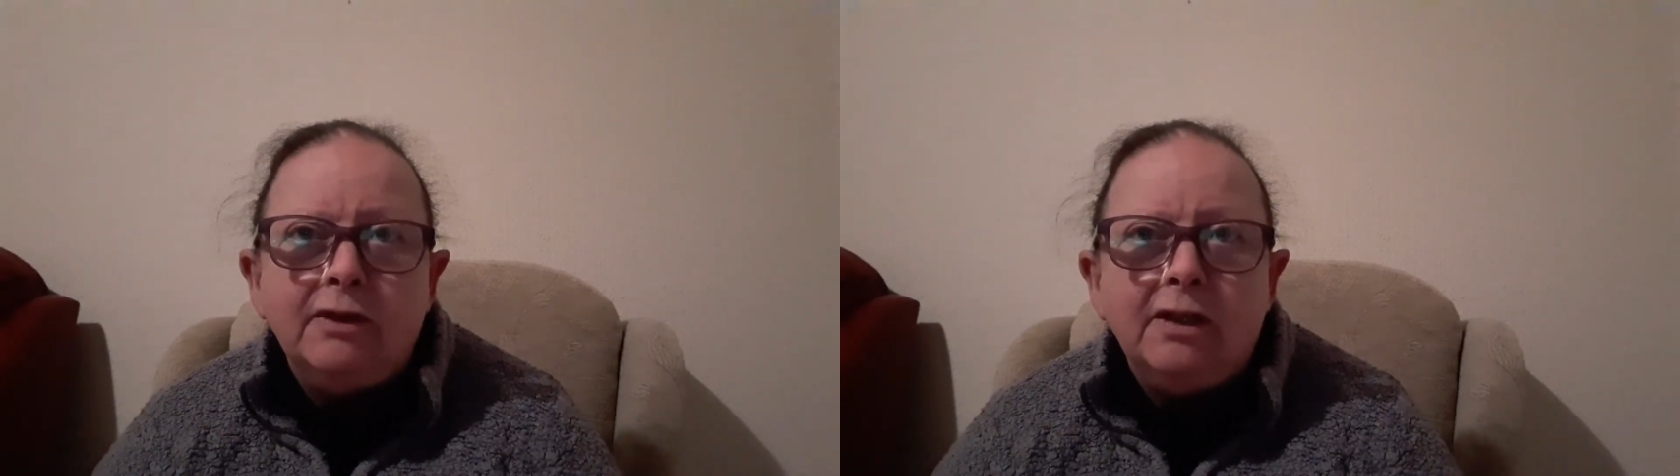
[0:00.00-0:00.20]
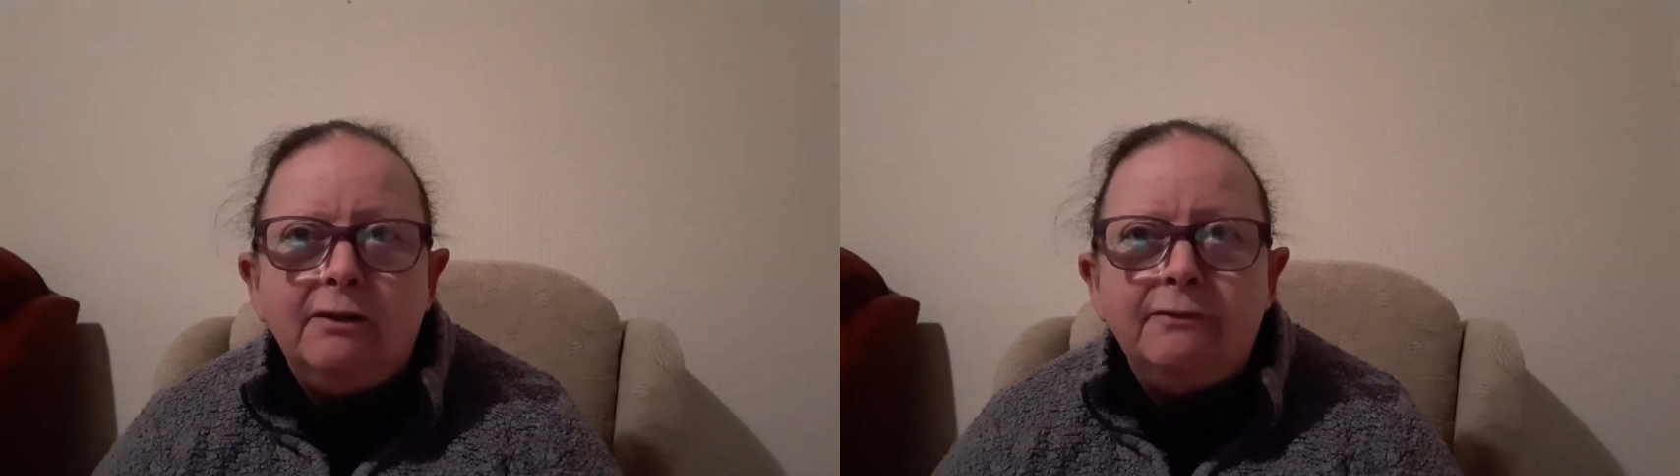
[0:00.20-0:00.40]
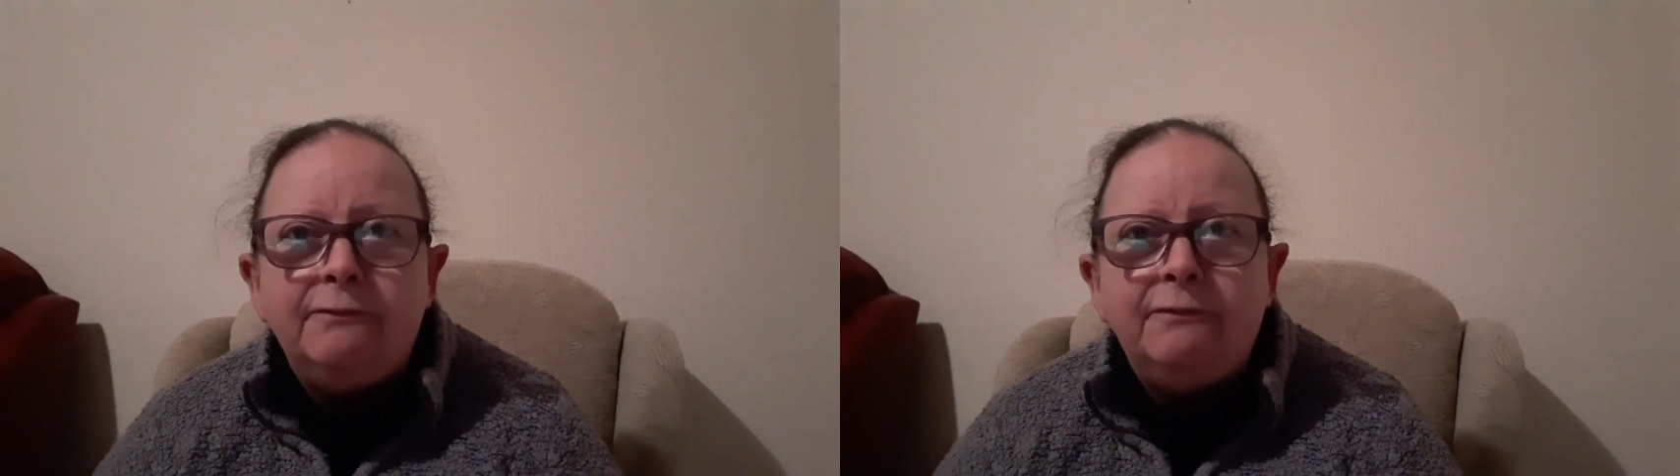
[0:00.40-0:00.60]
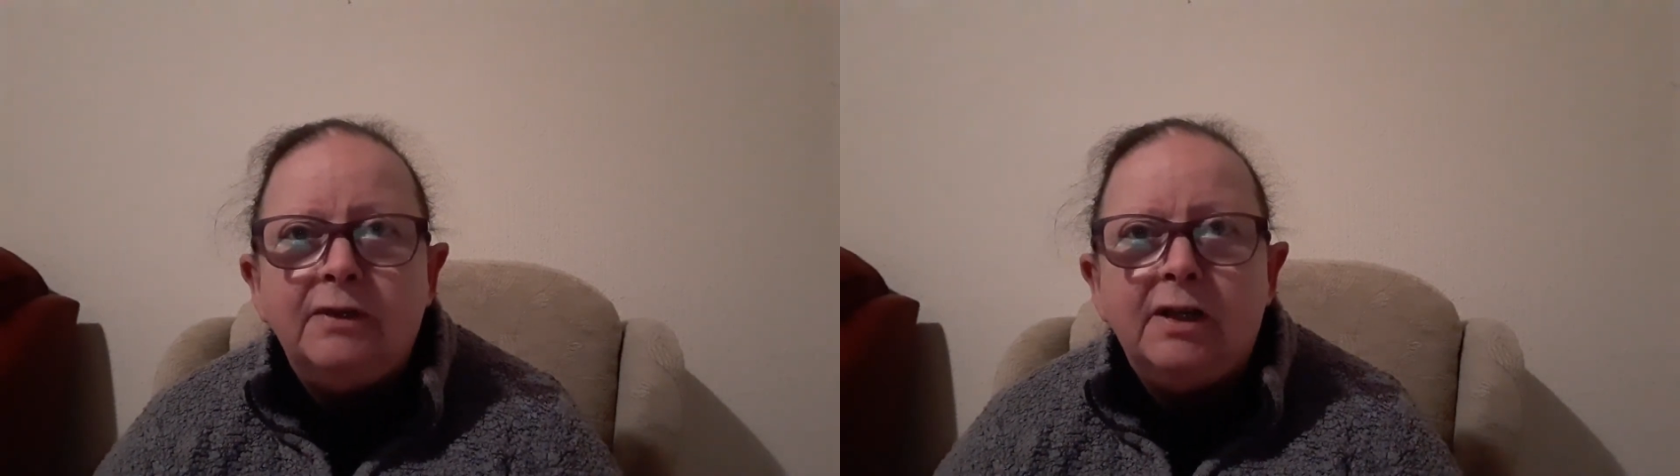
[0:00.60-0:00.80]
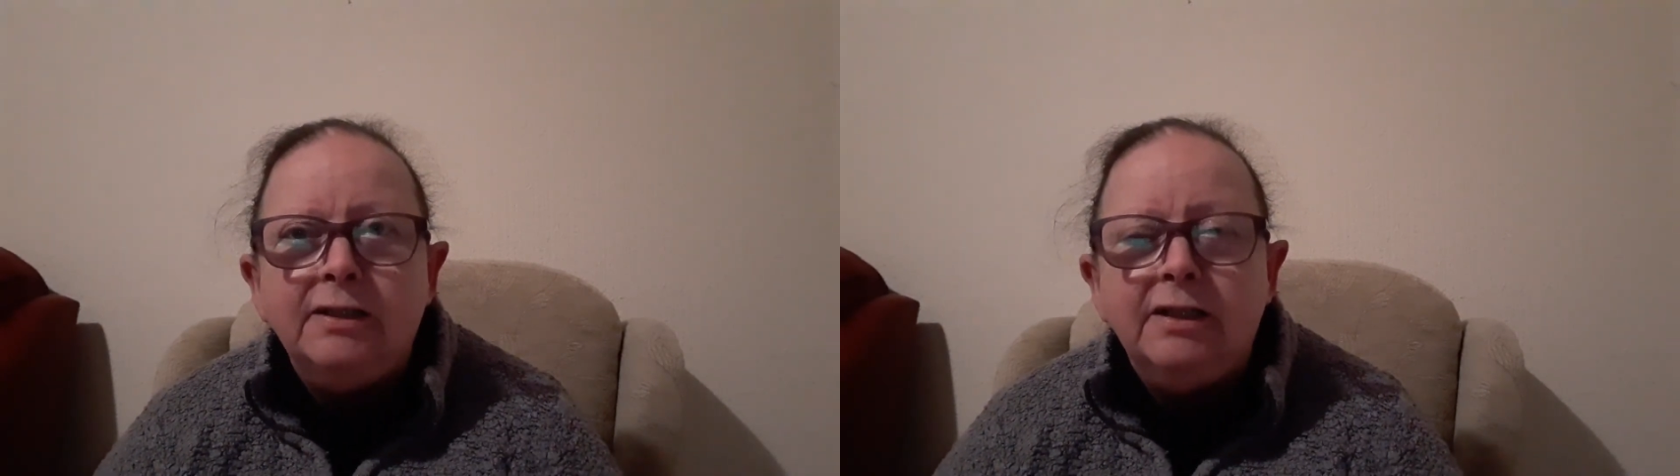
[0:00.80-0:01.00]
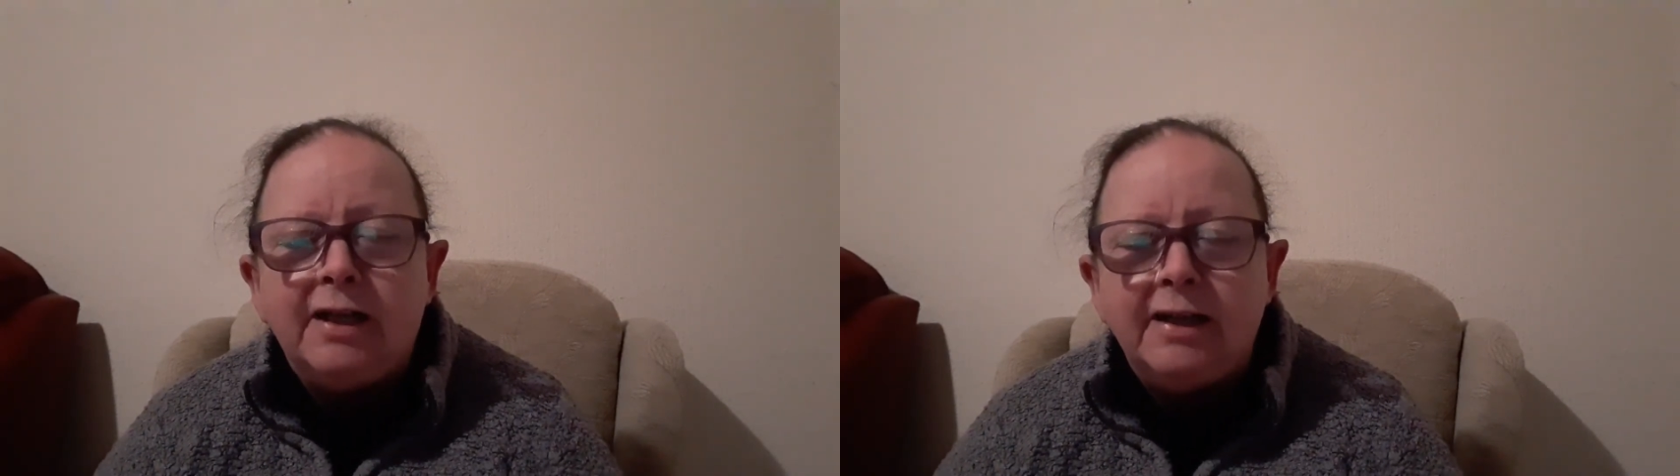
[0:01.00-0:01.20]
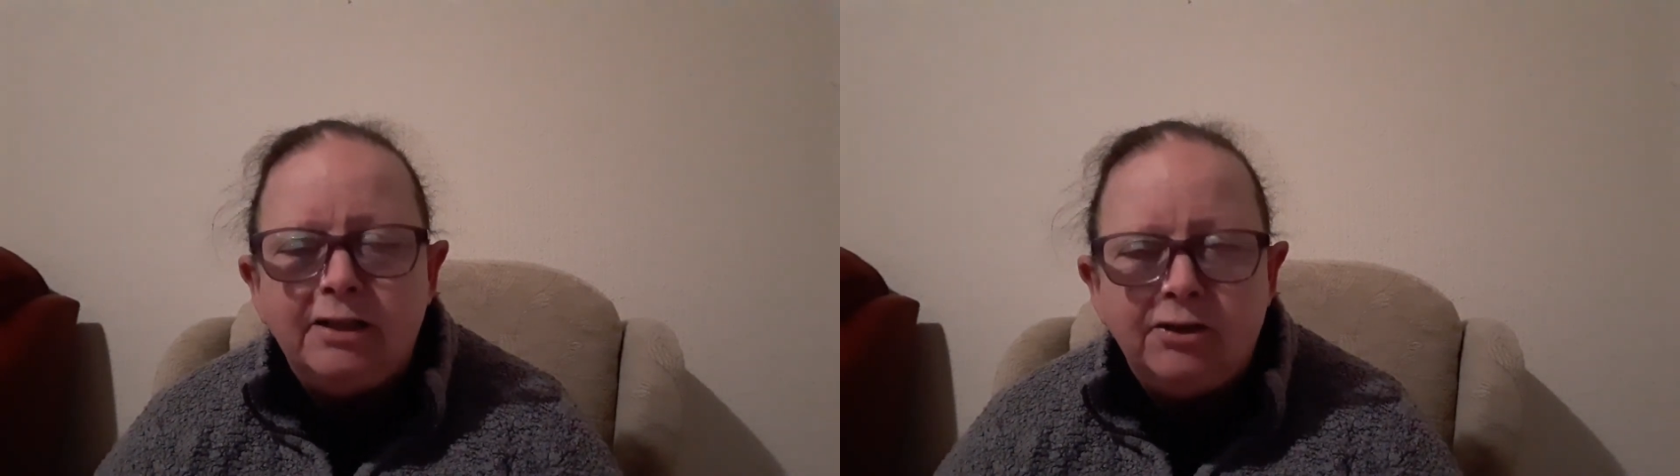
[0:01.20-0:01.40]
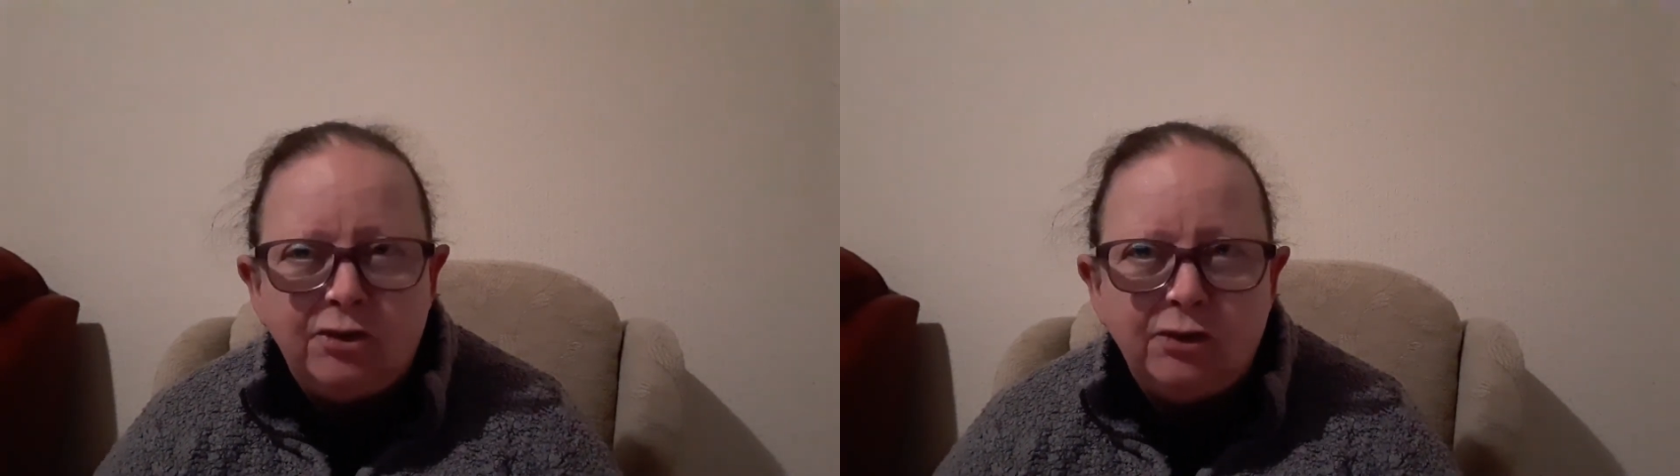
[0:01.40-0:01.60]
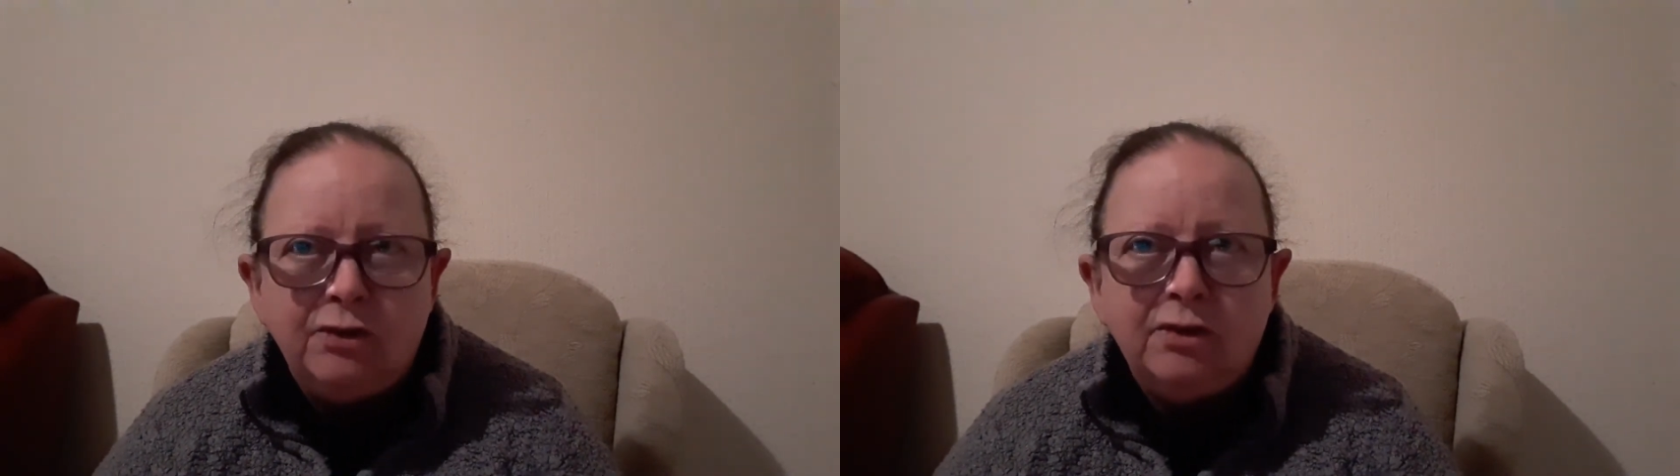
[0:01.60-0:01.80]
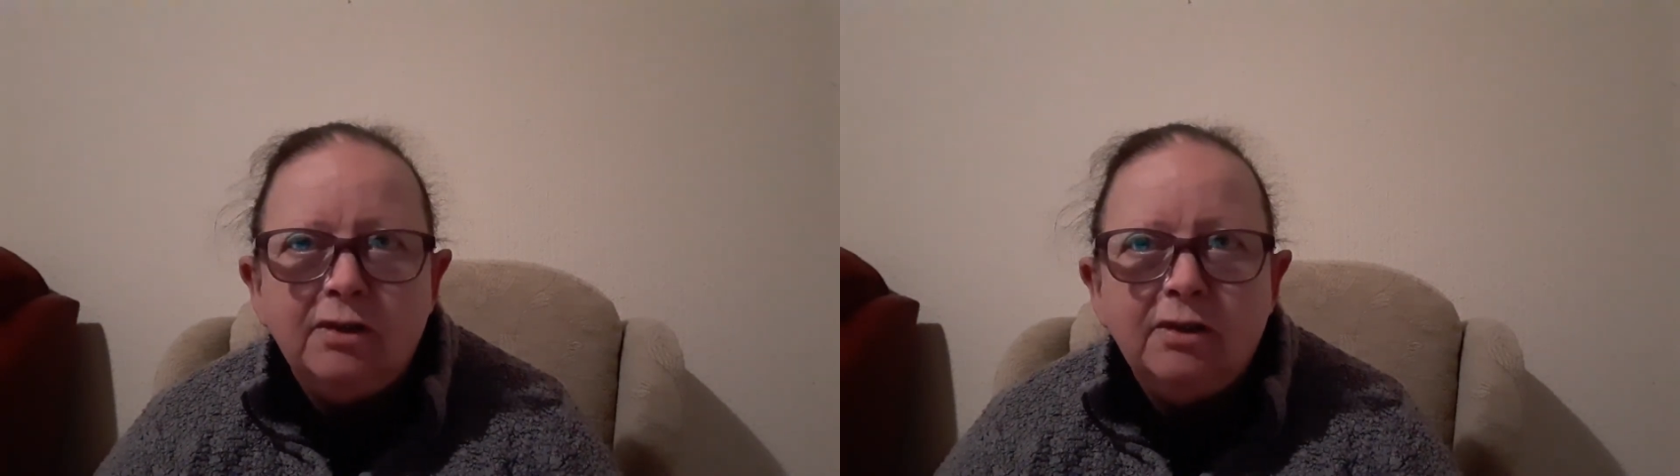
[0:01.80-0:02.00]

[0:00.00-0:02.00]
love and gratitude